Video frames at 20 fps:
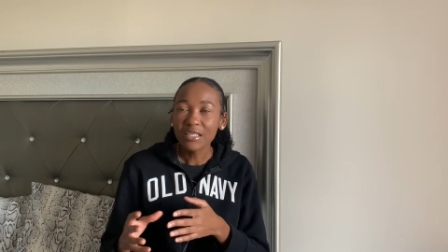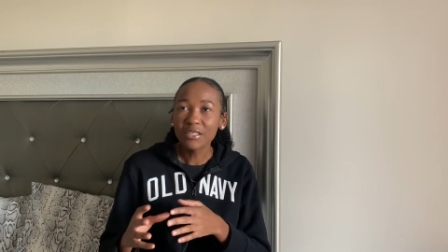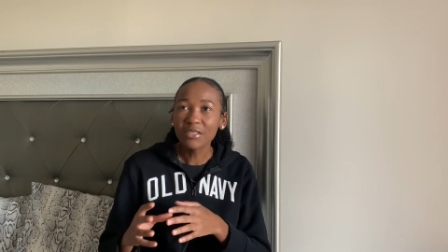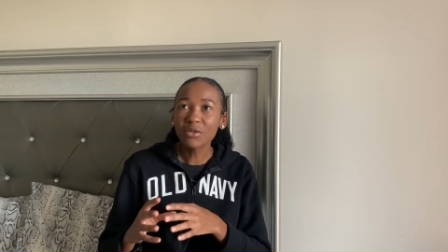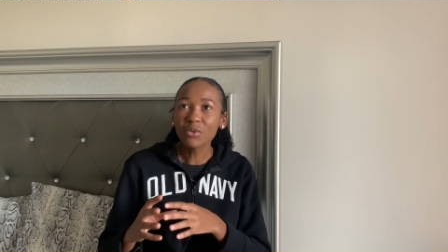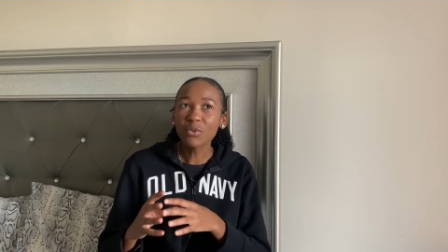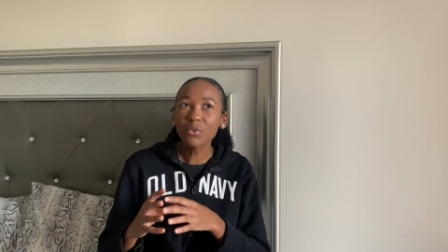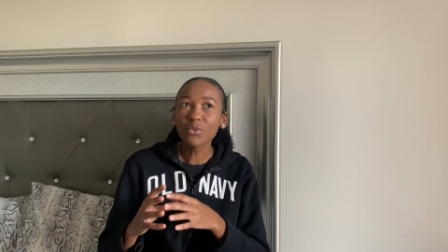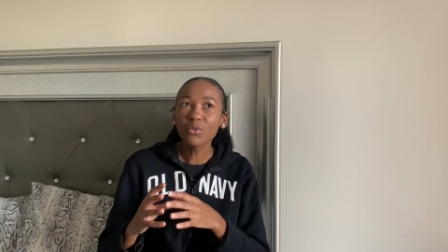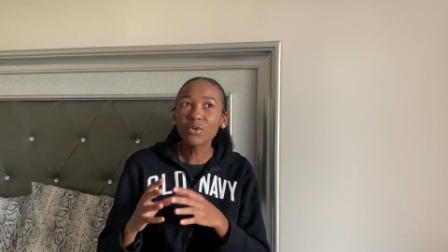
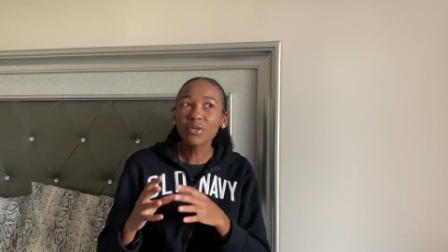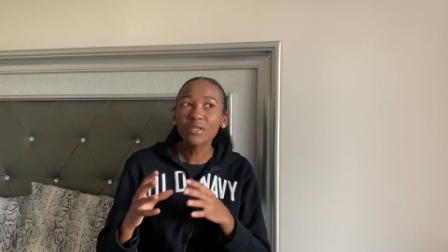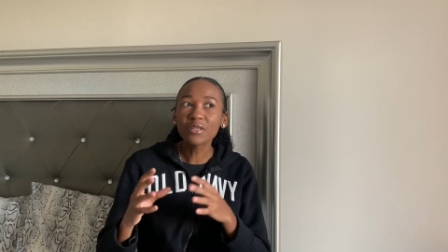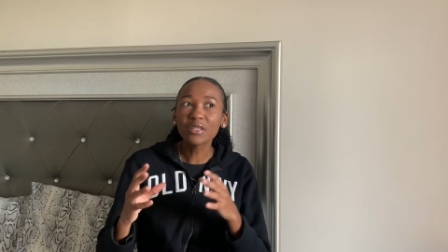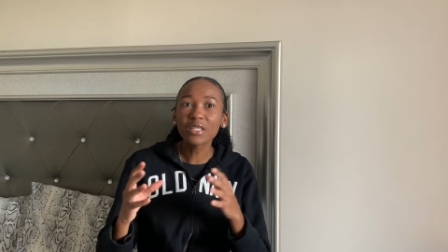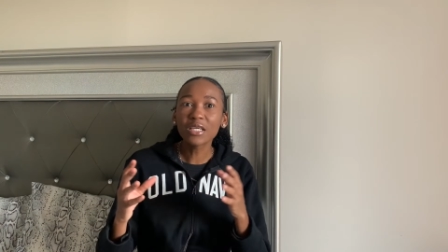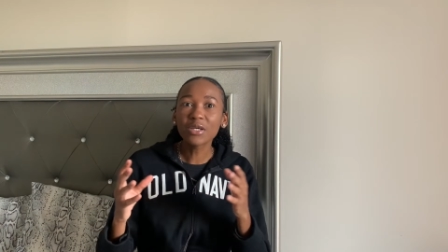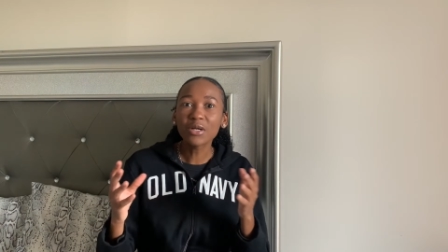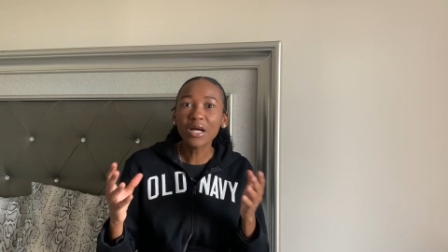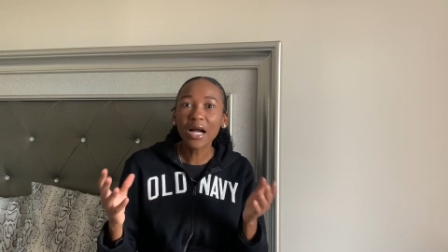the whole
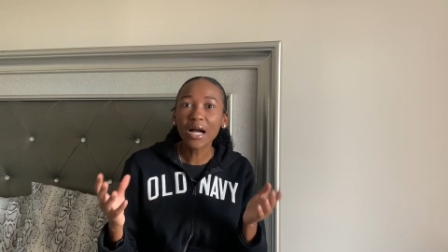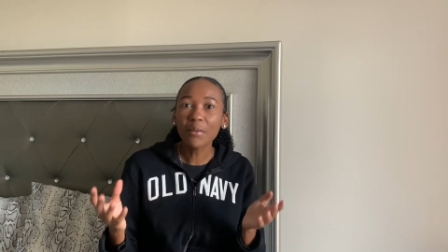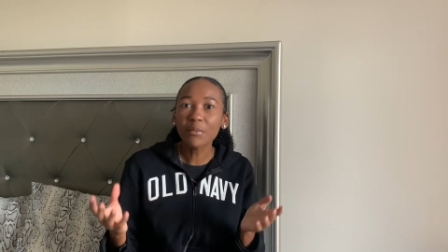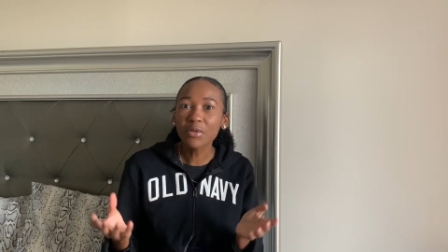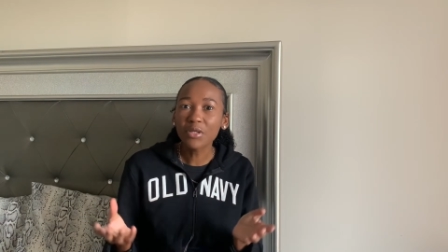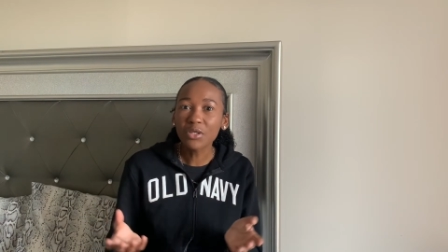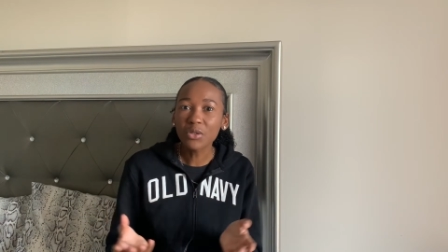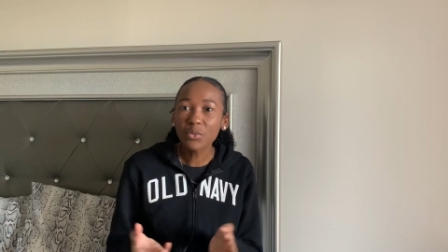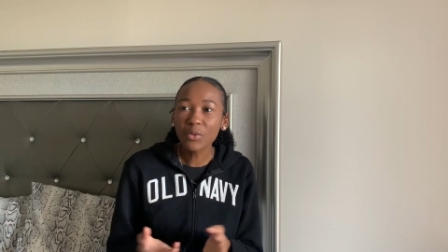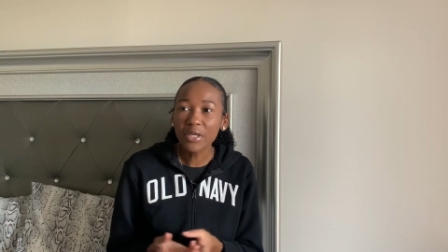thing
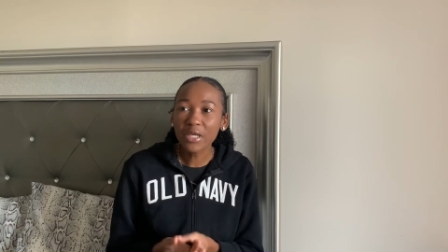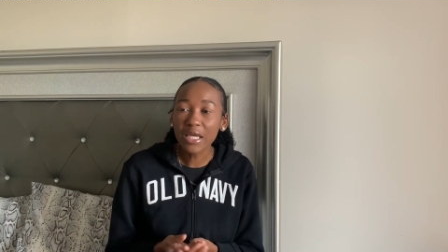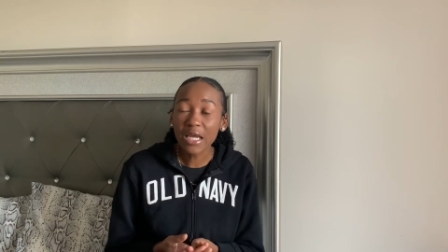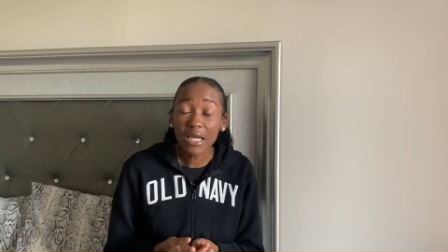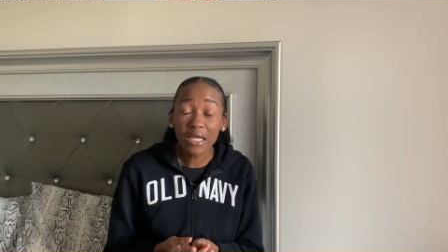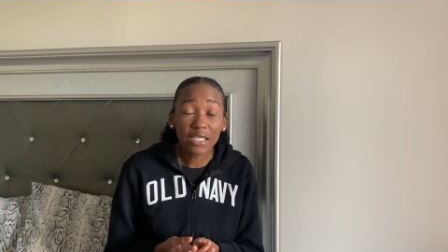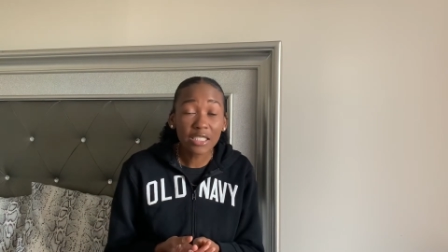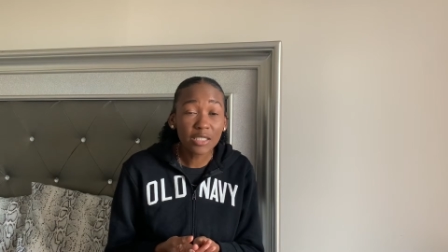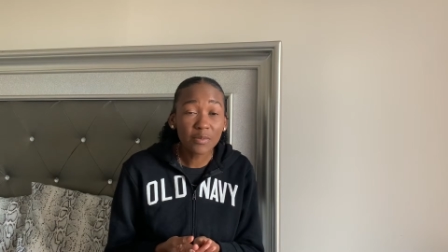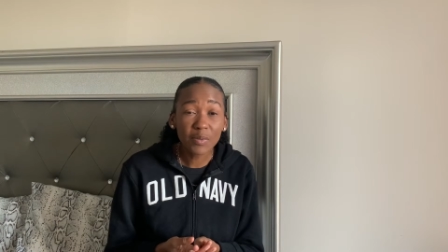happening the way you
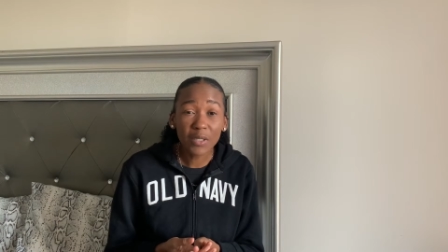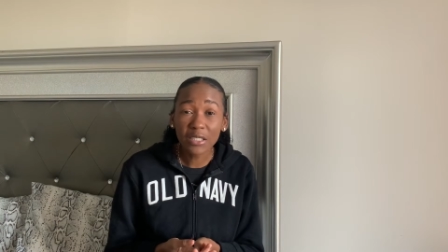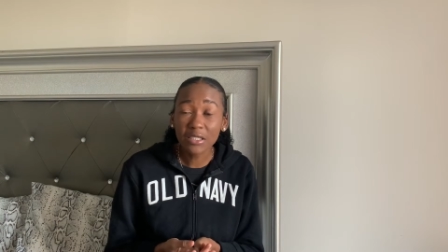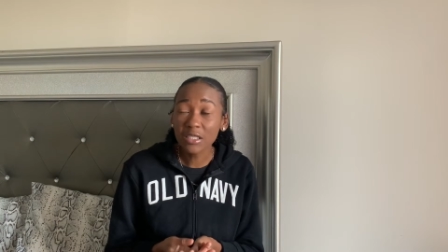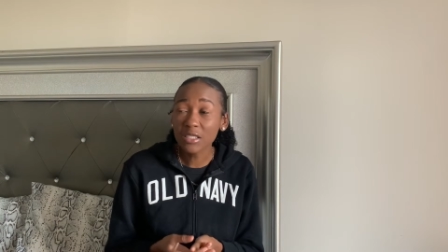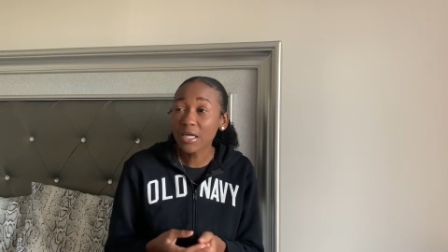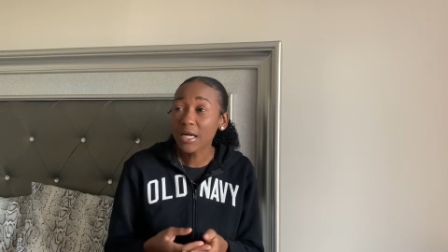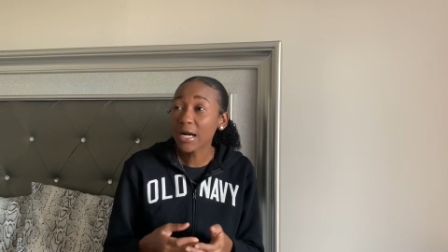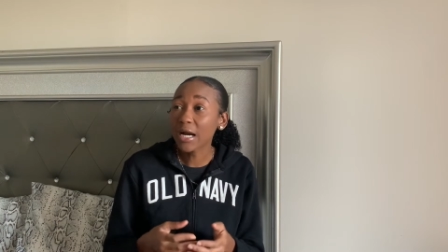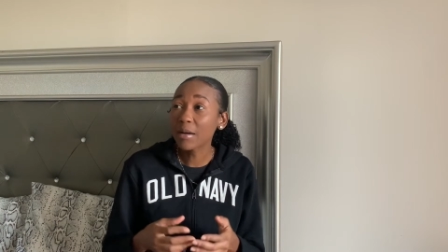
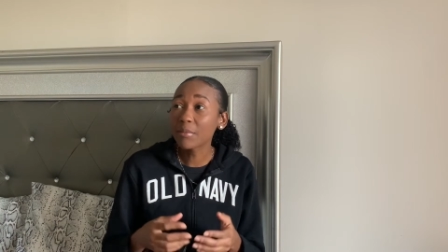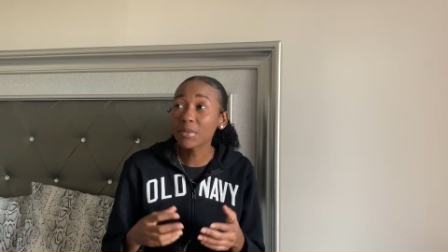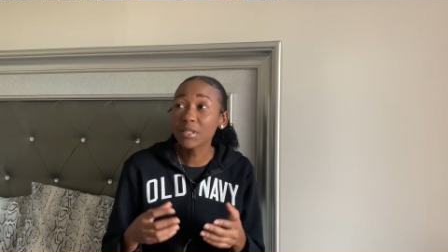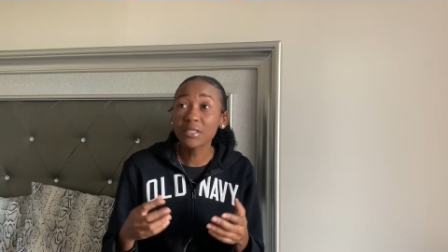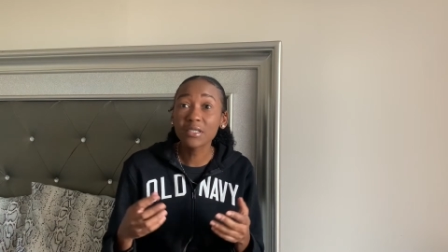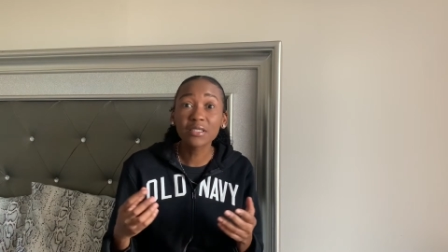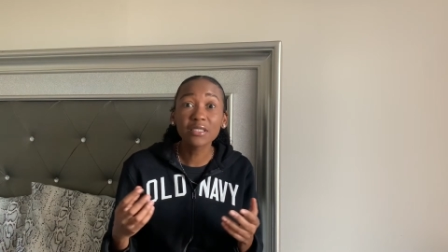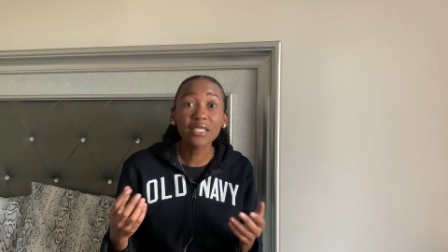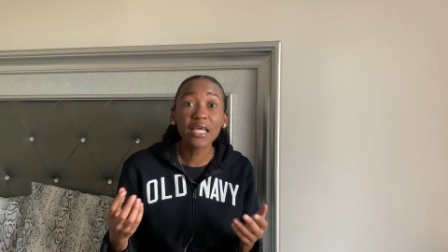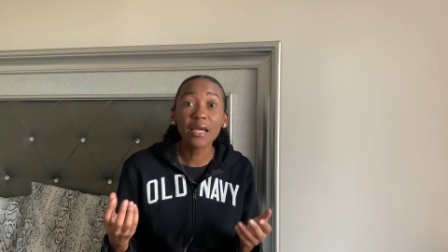expected or happening
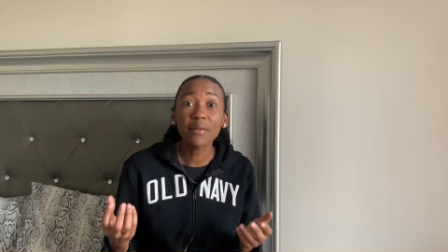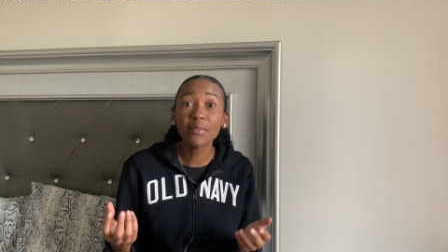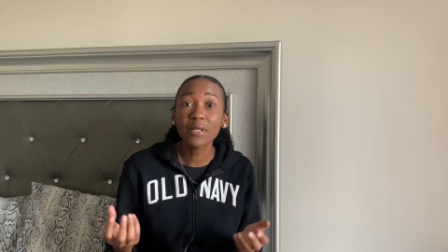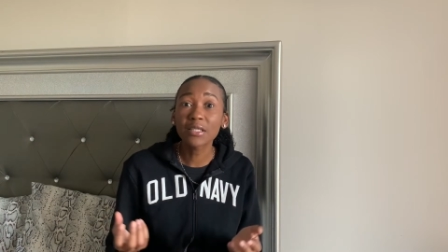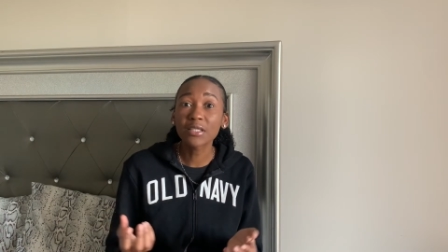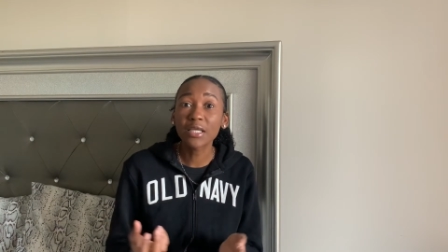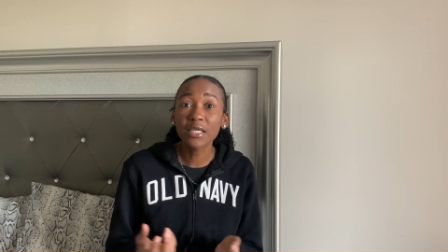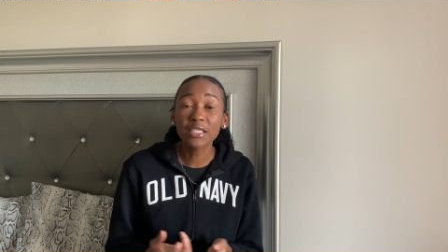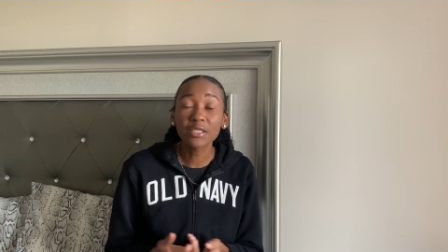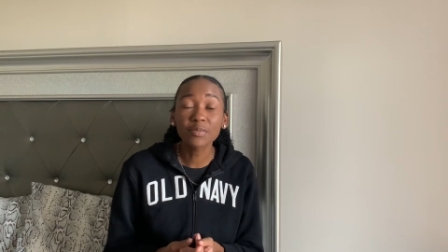the time
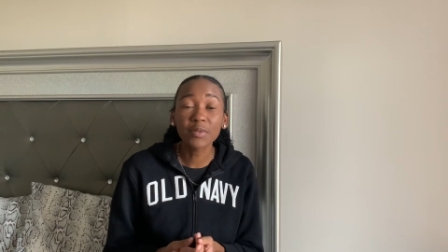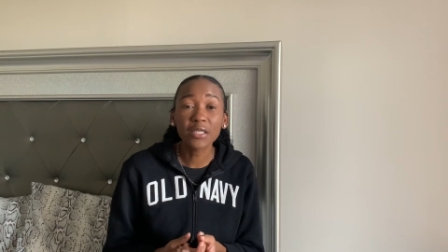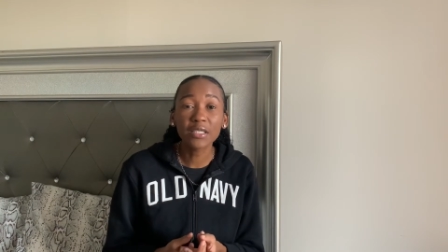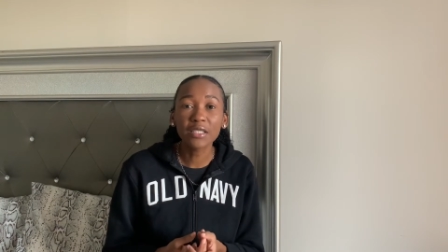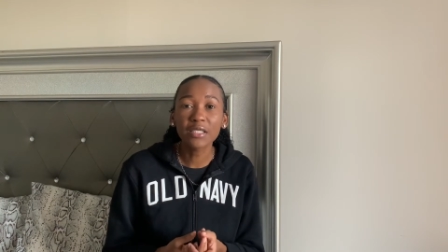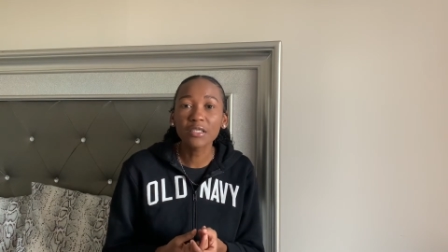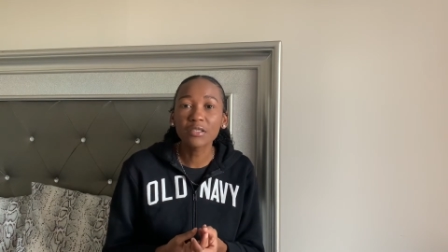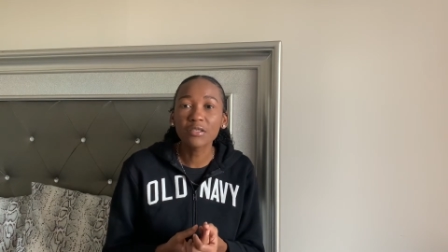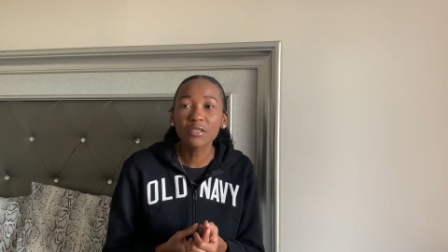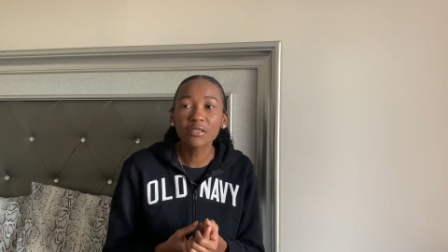that you
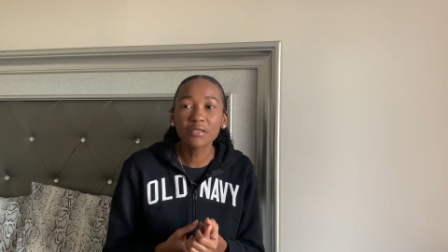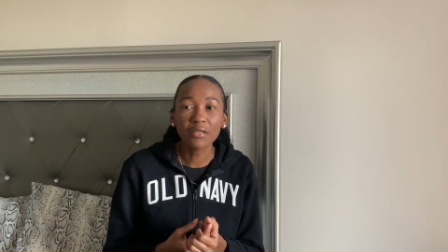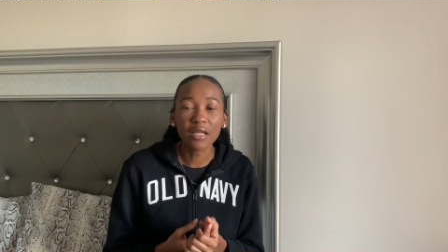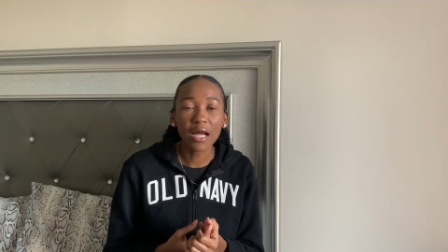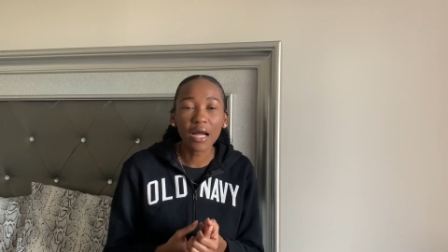expected it doesn't